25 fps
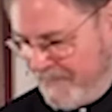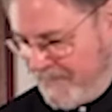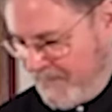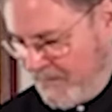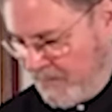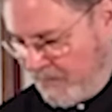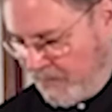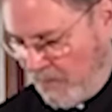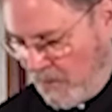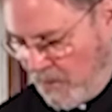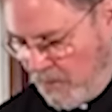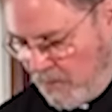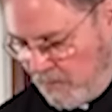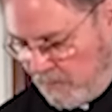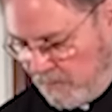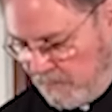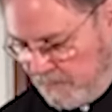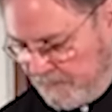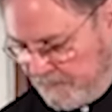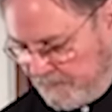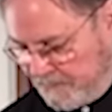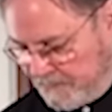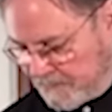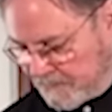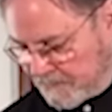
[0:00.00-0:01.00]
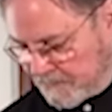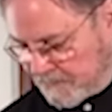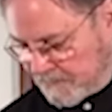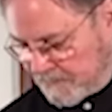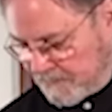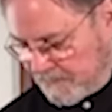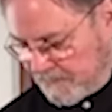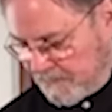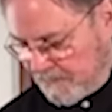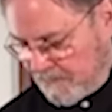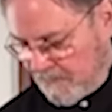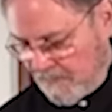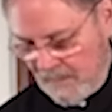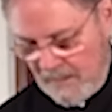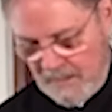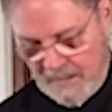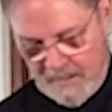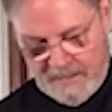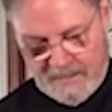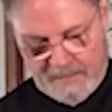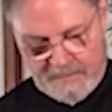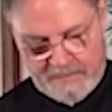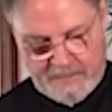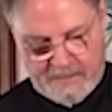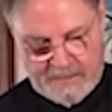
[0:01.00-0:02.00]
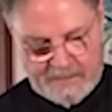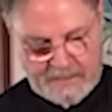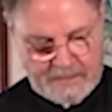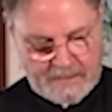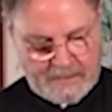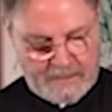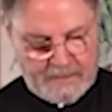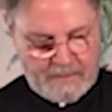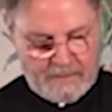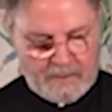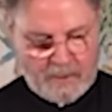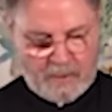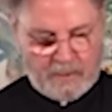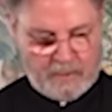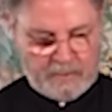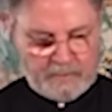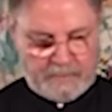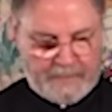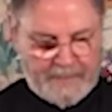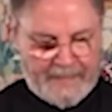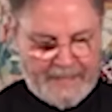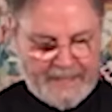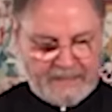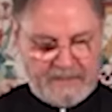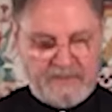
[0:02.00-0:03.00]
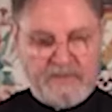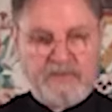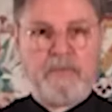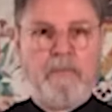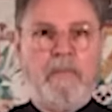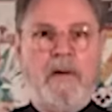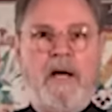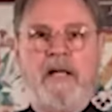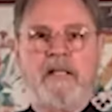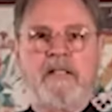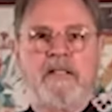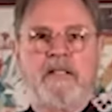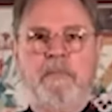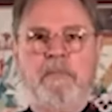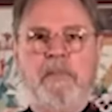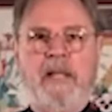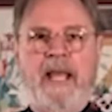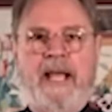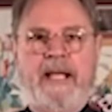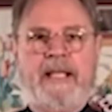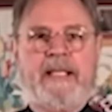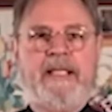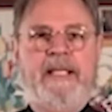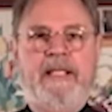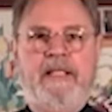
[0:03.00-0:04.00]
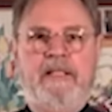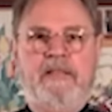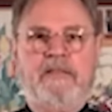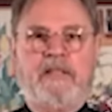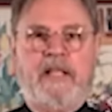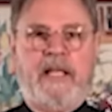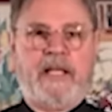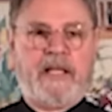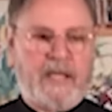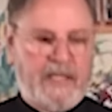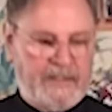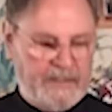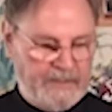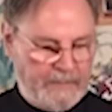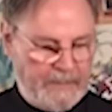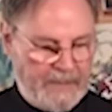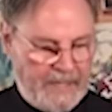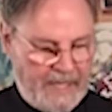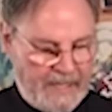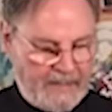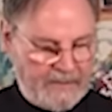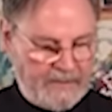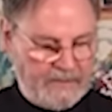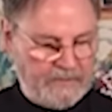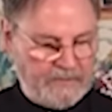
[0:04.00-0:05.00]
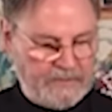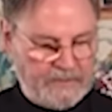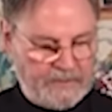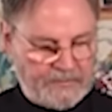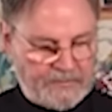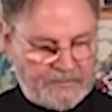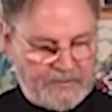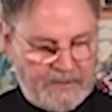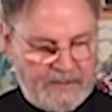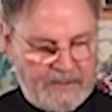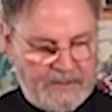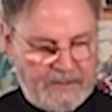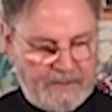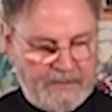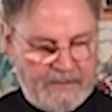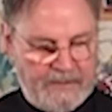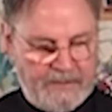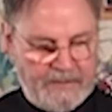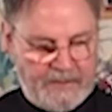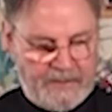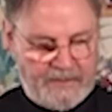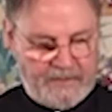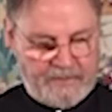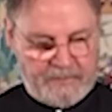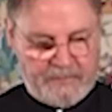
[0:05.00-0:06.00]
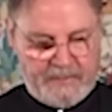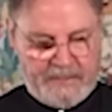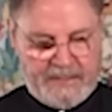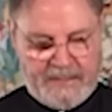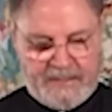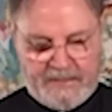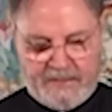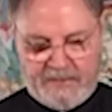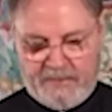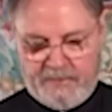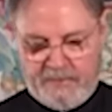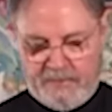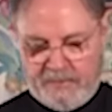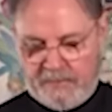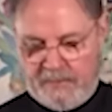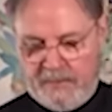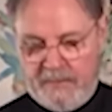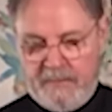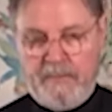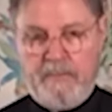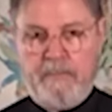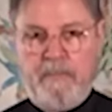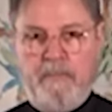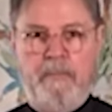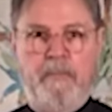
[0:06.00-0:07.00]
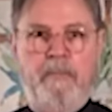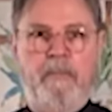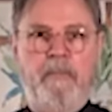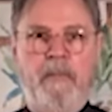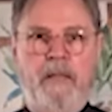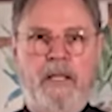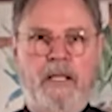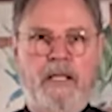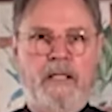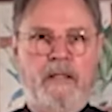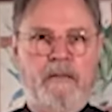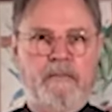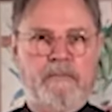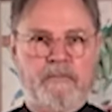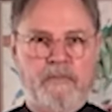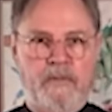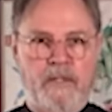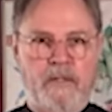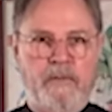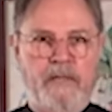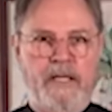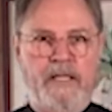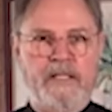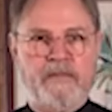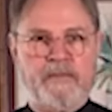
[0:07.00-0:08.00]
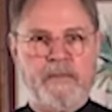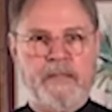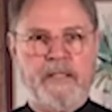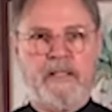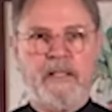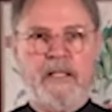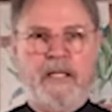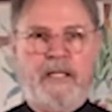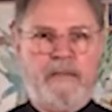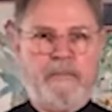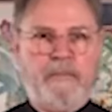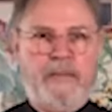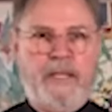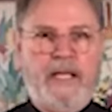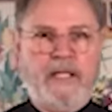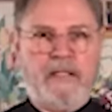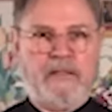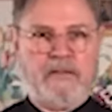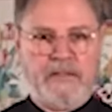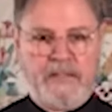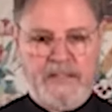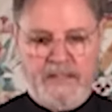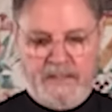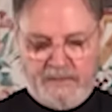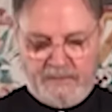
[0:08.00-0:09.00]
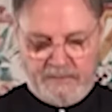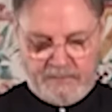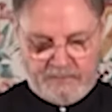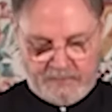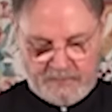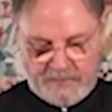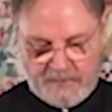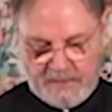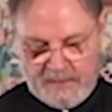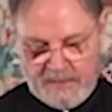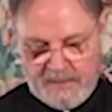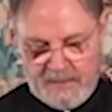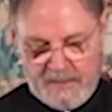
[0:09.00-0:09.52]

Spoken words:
So the gold bands mark the black keys, like on the piano. You'll see they're in the 3-2-3 arrangement, like piano keys.